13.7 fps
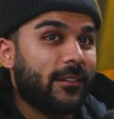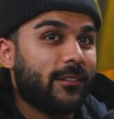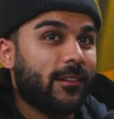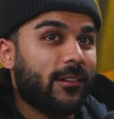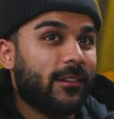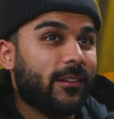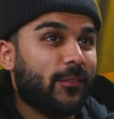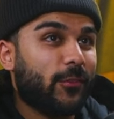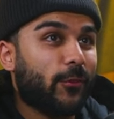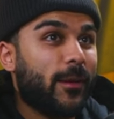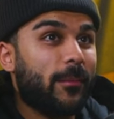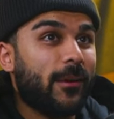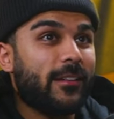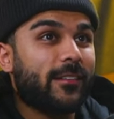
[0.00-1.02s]
to
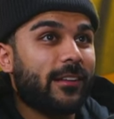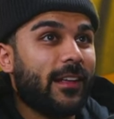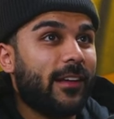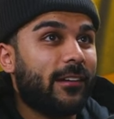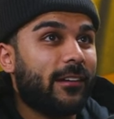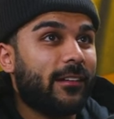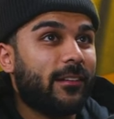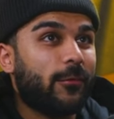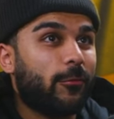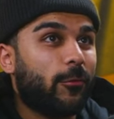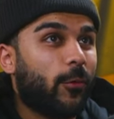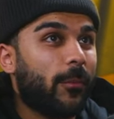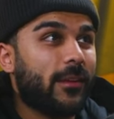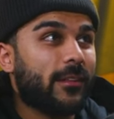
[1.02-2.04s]
three months later,
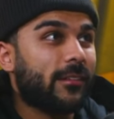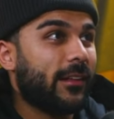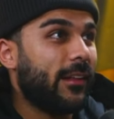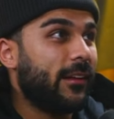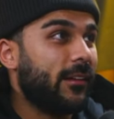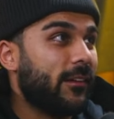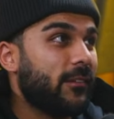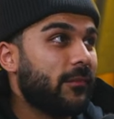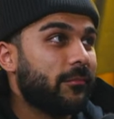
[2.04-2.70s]
four months later,